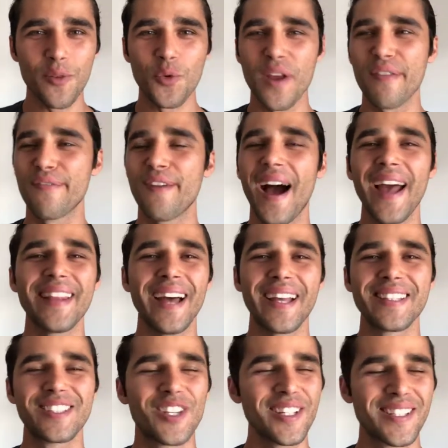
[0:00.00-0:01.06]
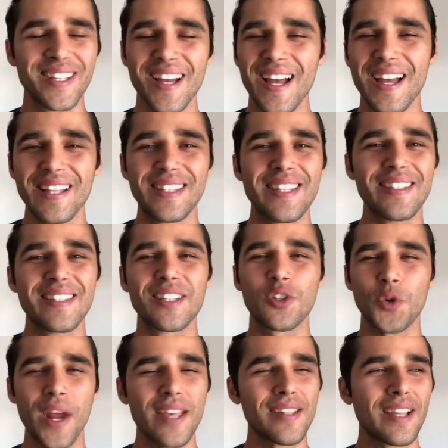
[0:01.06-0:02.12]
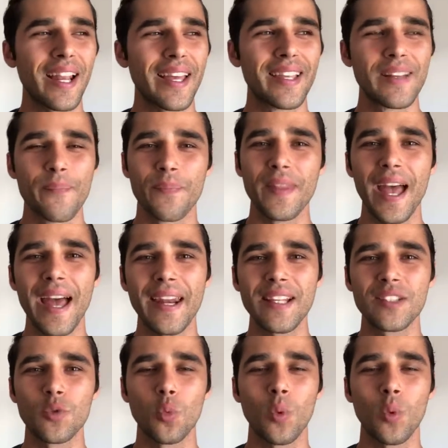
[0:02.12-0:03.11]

Refined, I just, this is crazy. Like, that is